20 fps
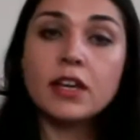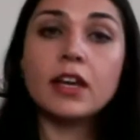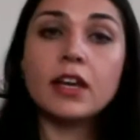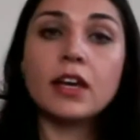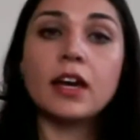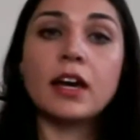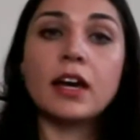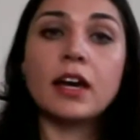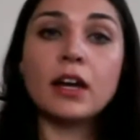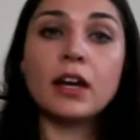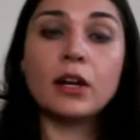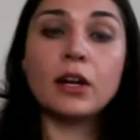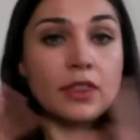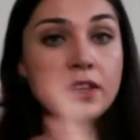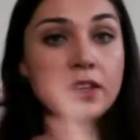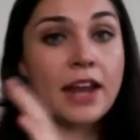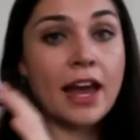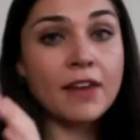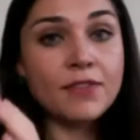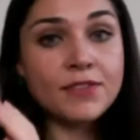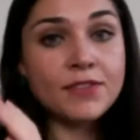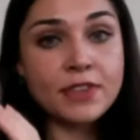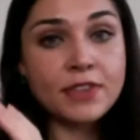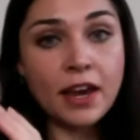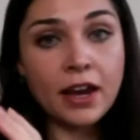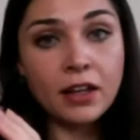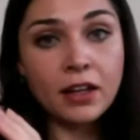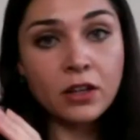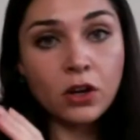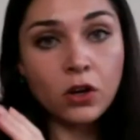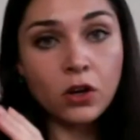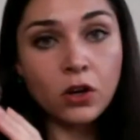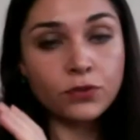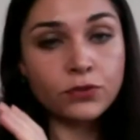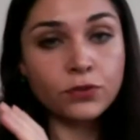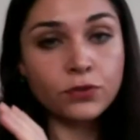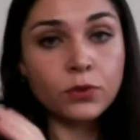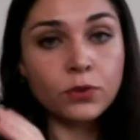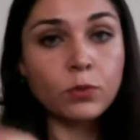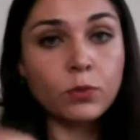Look at the lifestyle of
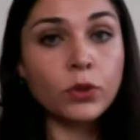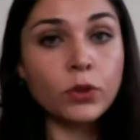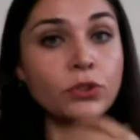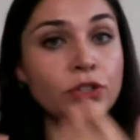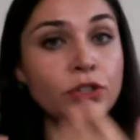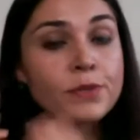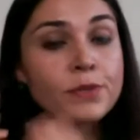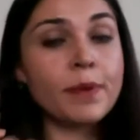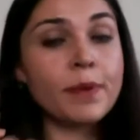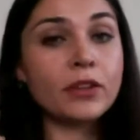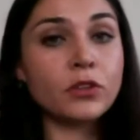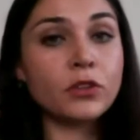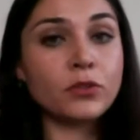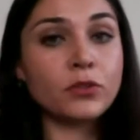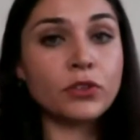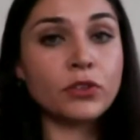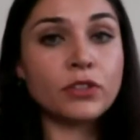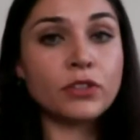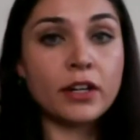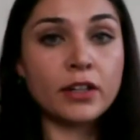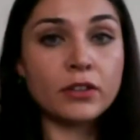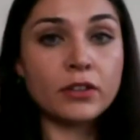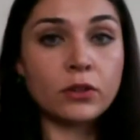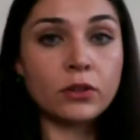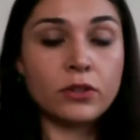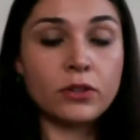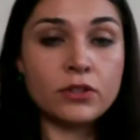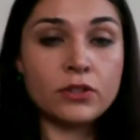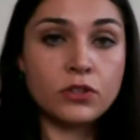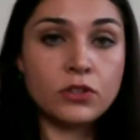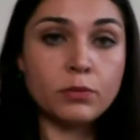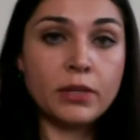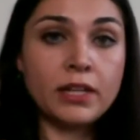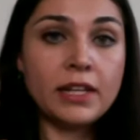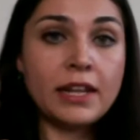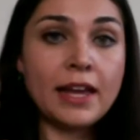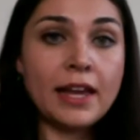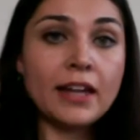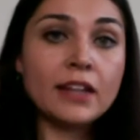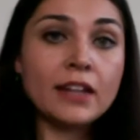what you expect of your target audience to be
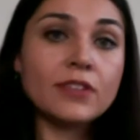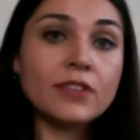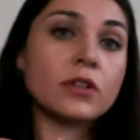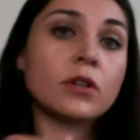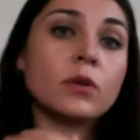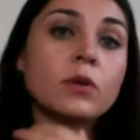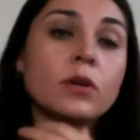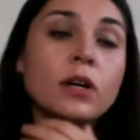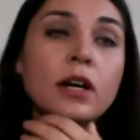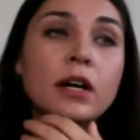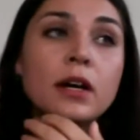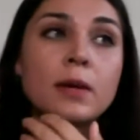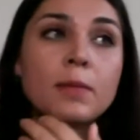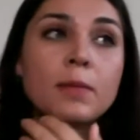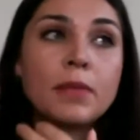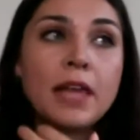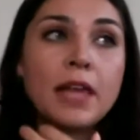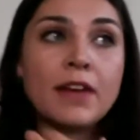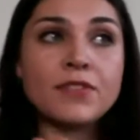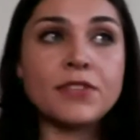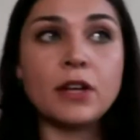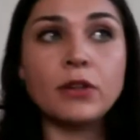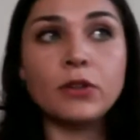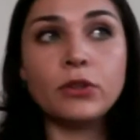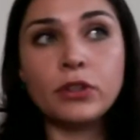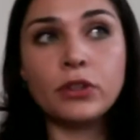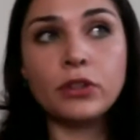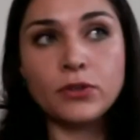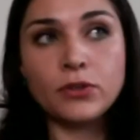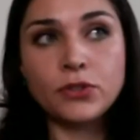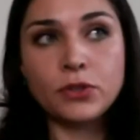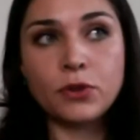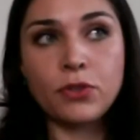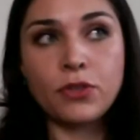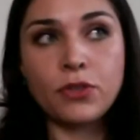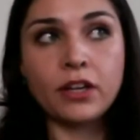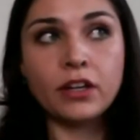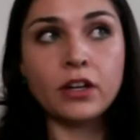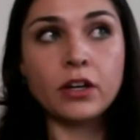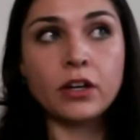like. So lifestyle, you can also
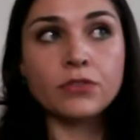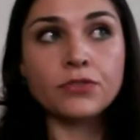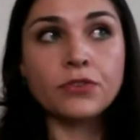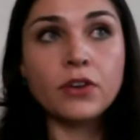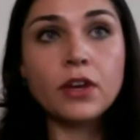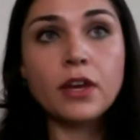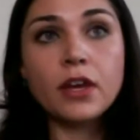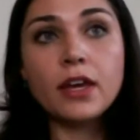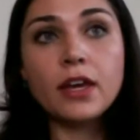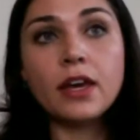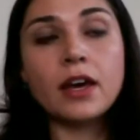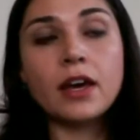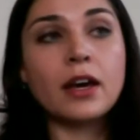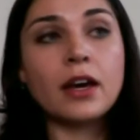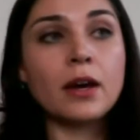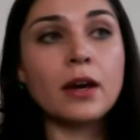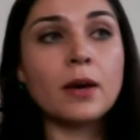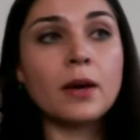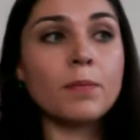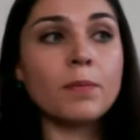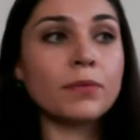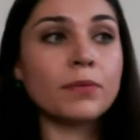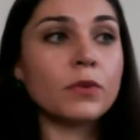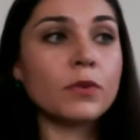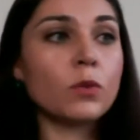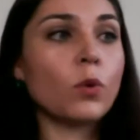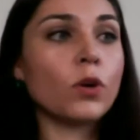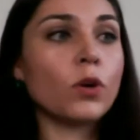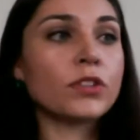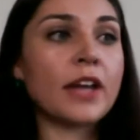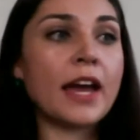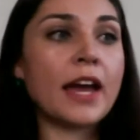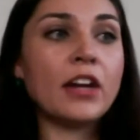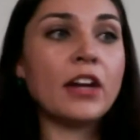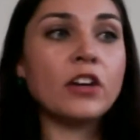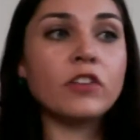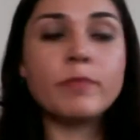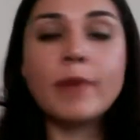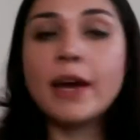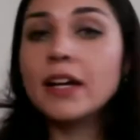think of what kind of
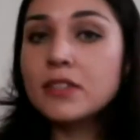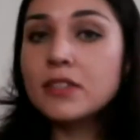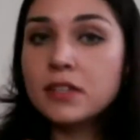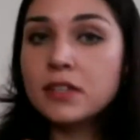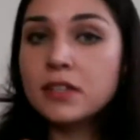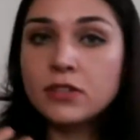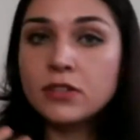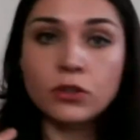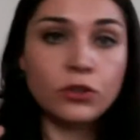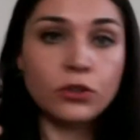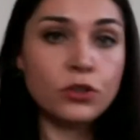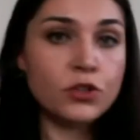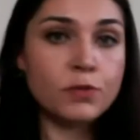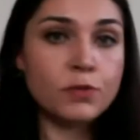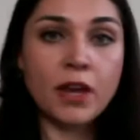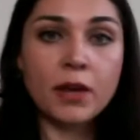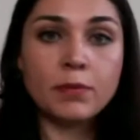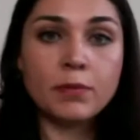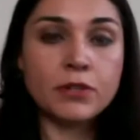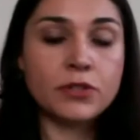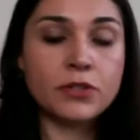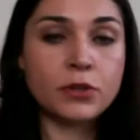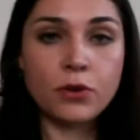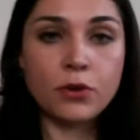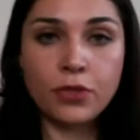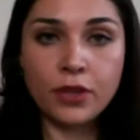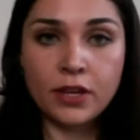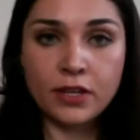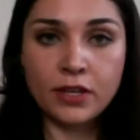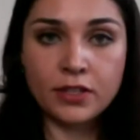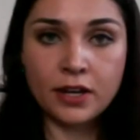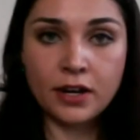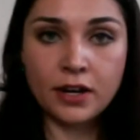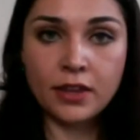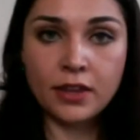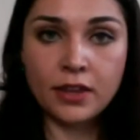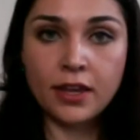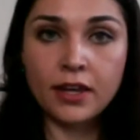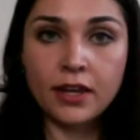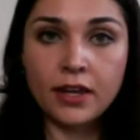magazines or newspapers or things are
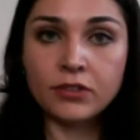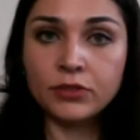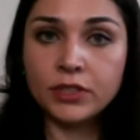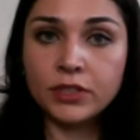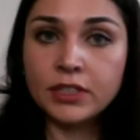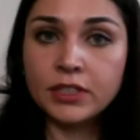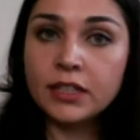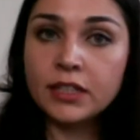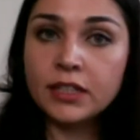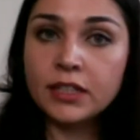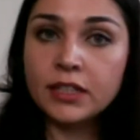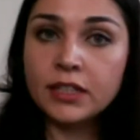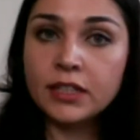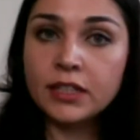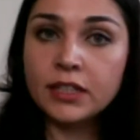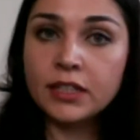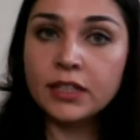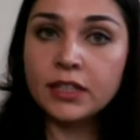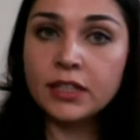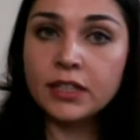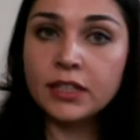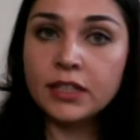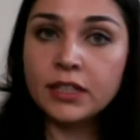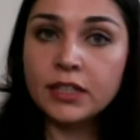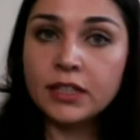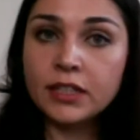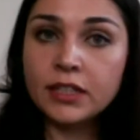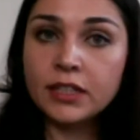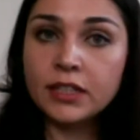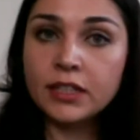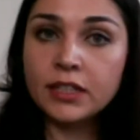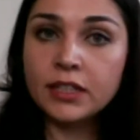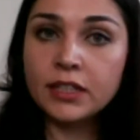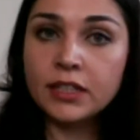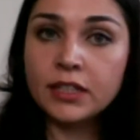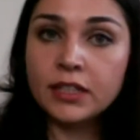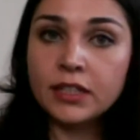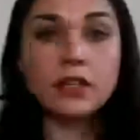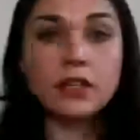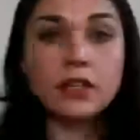they reading that you
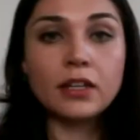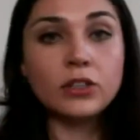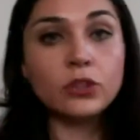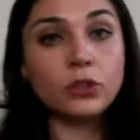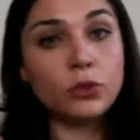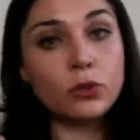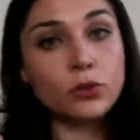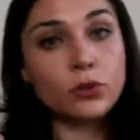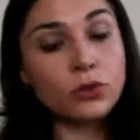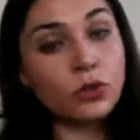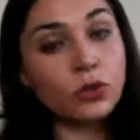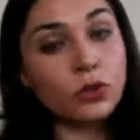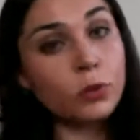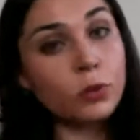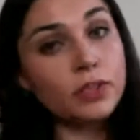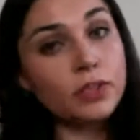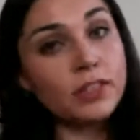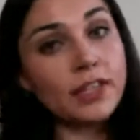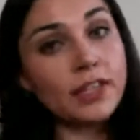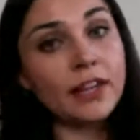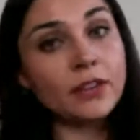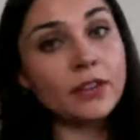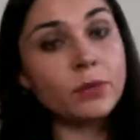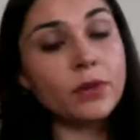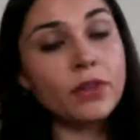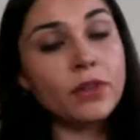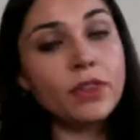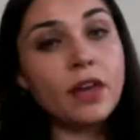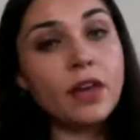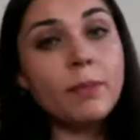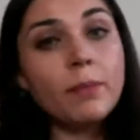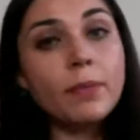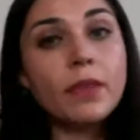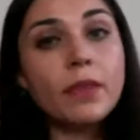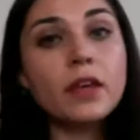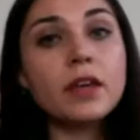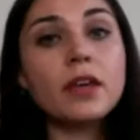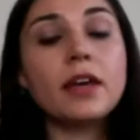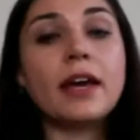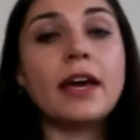can use to communicate with them.
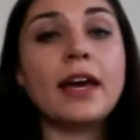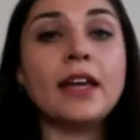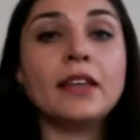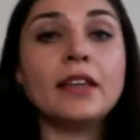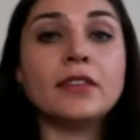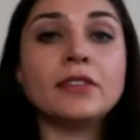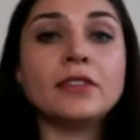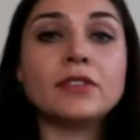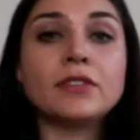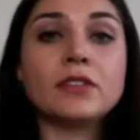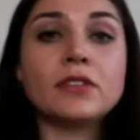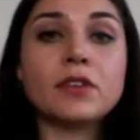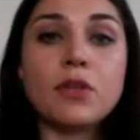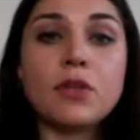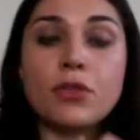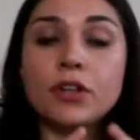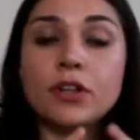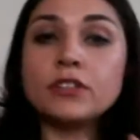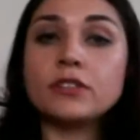And third